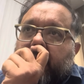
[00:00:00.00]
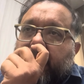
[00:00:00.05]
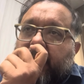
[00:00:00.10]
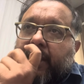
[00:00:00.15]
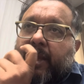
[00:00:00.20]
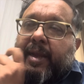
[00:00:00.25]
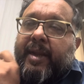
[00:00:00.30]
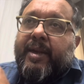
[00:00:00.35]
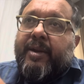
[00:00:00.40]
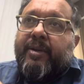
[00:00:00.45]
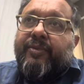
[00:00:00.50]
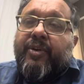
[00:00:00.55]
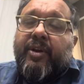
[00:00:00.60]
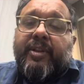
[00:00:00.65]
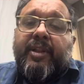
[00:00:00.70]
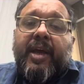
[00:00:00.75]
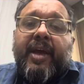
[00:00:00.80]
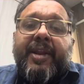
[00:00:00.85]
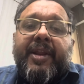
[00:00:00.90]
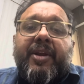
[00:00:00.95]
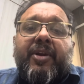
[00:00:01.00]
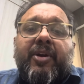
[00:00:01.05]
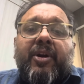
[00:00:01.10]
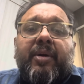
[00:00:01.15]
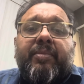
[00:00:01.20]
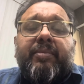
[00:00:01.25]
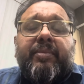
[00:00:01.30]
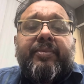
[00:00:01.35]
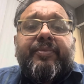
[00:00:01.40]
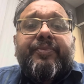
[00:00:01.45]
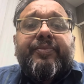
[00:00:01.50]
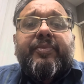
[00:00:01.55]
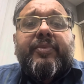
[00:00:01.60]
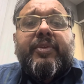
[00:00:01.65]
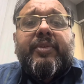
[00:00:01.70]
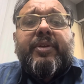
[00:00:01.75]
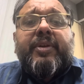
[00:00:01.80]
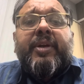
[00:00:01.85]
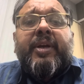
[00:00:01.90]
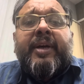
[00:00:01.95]
and for the honeycomb
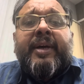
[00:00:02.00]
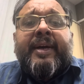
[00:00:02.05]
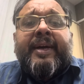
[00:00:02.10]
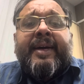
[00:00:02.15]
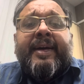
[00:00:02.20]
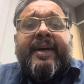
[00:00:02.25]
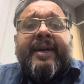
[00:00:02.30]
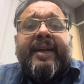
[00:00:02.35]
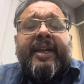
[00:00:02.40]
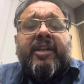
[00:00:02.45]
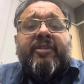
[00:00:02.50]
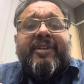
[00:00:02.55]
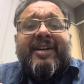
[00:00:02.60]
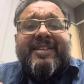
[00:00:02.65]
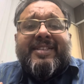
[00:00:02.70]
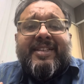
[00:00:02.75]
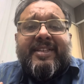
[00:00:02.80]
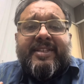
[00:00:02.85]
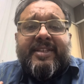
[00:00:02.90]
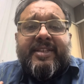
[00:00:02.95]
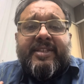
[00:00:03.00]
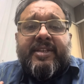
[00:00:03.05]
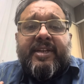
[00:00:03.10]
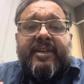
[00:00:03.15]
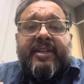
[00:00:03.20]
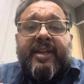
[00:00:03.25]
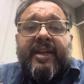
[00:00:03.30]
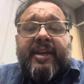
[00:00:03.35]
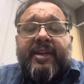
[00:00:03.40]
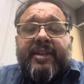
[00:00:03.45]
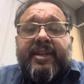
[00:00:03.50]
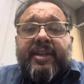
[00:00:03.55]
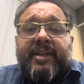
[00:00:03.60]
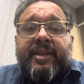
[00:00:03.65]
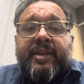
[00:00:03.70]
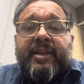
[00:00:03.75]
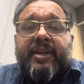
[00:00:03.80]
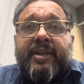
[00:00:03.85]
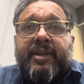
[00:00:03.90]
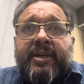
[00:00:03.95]
it was suggested that
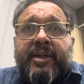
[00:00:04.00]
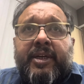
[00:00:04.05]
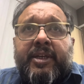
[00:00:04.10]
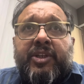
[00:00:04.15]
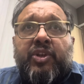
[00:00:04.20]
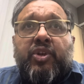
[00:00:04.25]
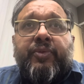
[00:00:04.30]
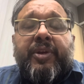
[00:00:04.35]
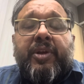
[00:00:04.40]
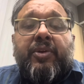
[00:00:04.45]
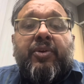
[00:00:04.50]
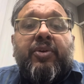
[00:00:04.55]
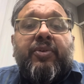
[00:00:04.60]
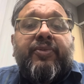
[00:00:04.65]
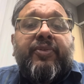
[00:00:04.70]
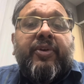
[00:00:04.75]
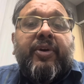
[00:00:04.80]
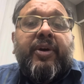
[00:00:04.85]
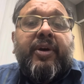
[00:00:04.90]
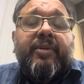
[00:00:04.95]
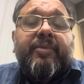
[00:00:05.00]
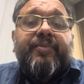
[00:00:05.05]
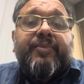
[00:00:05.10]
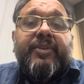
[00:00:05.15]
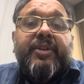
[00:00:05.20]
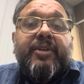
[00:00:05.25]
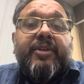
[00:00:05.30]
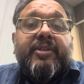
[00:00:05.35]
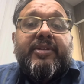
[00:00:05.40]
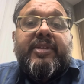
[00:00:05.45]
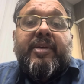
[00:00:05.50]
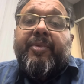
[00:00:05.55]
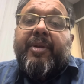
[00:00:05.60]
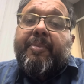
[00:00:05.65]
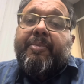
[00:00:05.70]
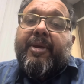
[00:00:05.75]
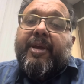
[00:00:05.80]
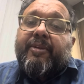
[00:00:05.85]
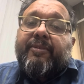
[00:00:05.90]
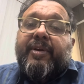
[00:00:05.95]
you will go for some
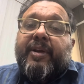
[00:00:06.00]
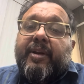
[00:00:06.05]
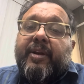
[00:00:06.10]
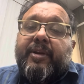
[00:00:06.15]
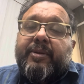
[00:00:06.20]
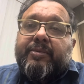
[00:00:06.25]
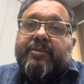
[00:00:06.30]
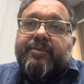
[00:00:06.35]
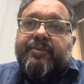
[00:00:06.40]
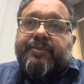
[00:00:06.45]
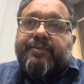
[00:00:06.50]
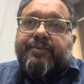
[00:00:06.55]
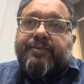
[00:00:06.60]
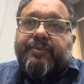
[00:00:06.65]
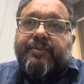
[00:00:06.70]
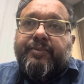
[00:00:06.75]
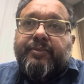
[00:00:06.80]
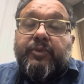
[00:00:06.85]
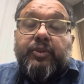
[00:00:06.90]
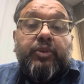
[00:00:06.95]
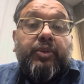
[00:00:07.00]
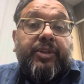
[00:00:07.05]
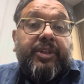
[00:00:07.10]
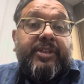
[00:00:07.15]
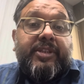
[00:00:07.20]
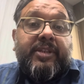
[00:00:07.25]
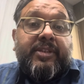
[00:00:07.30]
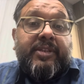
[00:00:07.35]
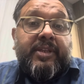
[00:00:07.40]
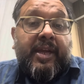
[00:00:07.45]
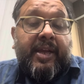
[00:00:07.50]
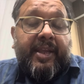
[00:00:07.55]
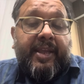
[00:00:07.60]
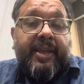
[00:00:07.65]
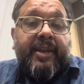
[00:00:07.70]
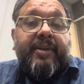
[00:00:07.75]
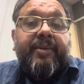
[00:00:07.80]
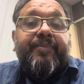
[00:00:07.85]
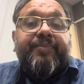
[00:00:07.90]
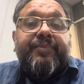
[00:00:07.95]
repair work. So this is
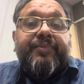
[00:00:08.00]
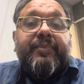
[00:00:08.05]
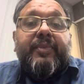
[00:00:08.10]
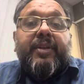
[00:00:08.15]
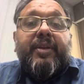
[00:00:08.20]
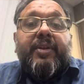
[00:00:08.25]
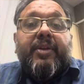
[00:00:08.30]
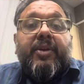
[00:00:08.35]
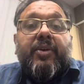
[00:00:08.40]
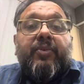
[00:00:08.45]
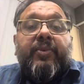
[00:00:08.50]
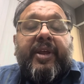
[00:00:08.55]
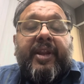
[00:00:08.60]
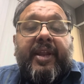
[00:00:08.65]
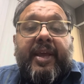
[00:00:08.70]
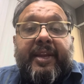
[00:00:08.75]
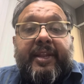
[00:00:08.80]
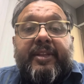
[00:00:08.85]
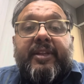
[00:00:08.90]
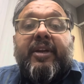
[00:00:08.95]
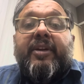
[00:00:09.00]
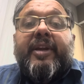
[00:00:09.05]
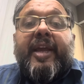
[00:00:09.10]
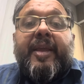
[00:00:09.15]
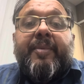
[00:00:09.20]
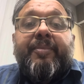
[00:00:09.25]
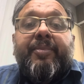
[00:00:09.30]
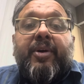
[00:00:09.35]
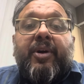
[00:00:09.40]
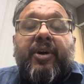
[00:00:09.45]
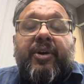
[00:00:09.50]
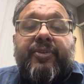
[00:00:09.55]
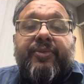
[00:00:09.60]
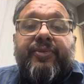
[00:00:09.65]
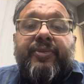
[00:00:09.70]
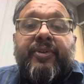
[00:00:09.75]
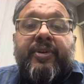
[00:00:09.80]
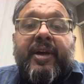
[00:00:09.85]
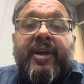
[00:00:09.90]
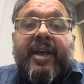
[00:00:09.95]
again one another type
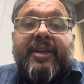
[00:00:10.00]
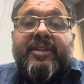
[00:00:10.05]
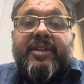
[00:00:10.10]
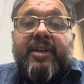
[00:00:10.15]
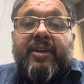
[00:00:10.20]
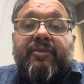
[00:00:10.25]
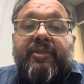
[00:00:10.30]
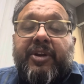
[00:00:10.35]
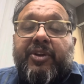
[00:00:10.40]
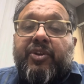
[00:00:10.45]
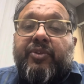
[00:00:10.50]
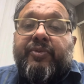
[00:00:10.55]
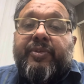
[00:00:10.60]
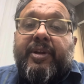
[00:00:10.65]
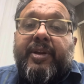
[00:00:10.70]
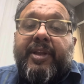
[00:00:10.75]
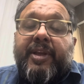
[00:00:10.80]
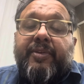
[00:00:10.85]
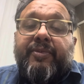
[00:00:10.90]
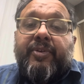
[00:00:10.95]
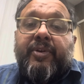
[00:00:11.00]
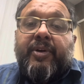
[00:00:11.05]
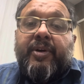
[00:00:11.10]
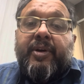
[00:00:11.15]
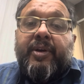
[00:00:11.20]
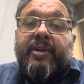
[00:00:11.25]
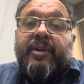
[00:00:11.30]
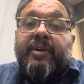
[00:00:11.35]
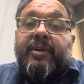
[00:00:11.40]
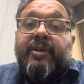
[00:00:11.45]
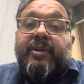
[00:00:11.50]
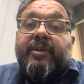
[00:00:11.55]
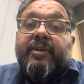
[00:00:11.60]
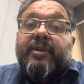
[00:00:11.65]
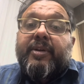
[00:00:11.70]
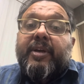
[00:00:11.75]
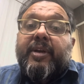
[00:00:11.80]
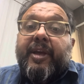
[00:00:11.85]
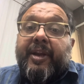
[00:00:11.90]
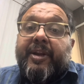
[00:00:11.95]
of action but you will take for
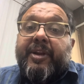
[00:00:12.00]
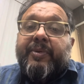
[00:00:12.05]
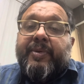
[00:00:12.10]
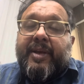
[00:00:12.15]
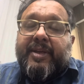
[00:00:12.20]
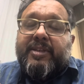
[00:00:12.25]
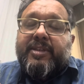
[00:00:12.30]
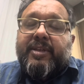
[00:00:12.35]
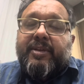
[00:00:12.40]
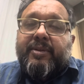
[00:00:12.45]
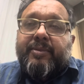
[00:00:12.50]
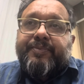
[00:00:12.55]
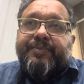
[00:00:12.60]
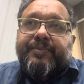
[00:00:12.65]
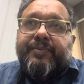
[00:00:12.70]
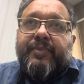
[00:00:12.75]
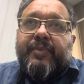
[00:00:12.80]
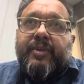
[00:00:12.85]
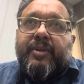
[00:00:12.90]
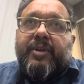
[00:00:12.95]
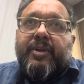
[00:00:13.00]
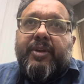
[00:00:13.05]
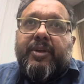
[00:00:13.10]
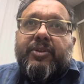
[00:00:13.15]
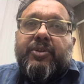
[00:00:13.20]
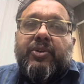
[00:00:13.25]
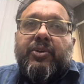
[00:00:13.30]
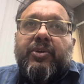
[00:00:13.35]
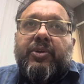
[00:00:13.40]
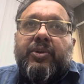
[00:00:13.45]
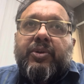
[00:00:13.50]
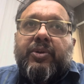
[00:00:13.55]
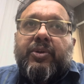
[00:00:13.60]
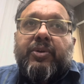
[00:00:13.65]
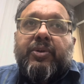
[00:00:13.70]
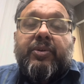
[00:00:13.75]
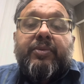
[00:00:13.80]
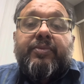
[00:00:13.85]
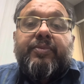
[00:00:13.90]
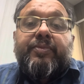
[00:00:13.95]
corrective action. So